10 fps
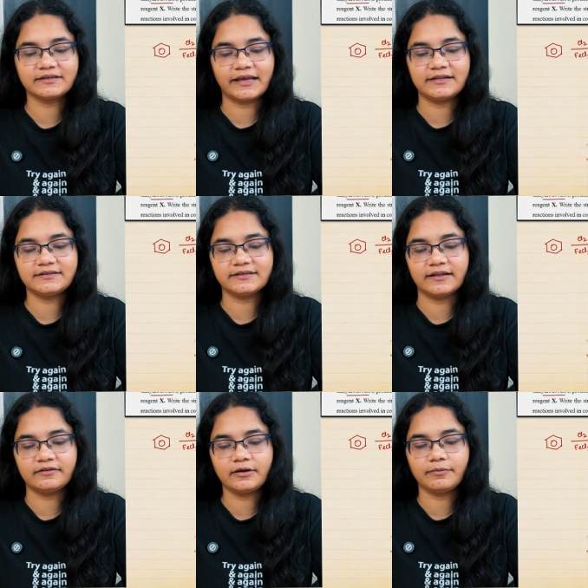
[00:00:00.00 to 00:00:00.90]

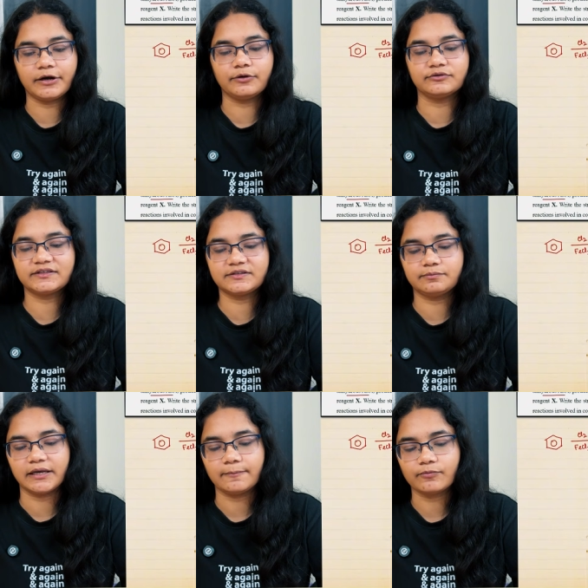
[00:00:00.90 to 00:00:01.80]
AlCl3 produces
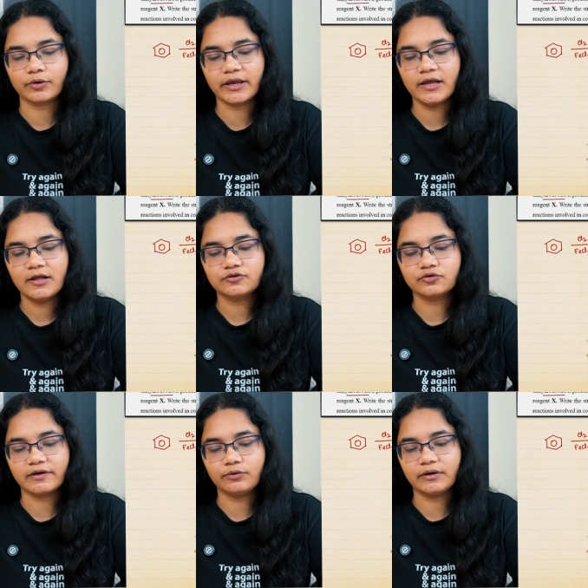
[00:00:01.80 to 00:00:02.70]
B. Okay, so
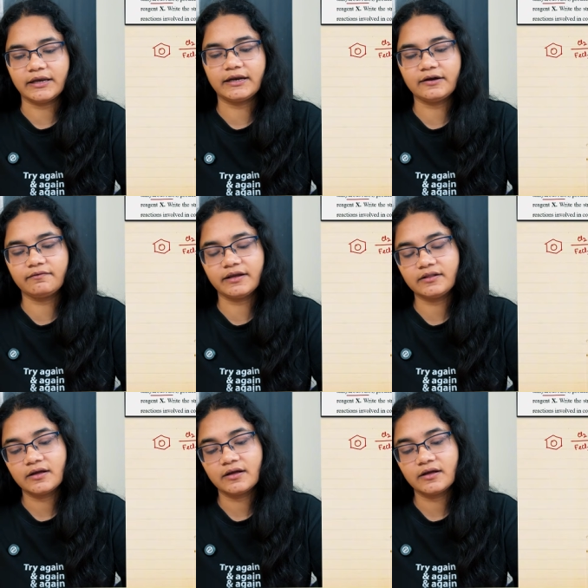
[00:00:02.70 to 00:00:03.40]
when you heat it with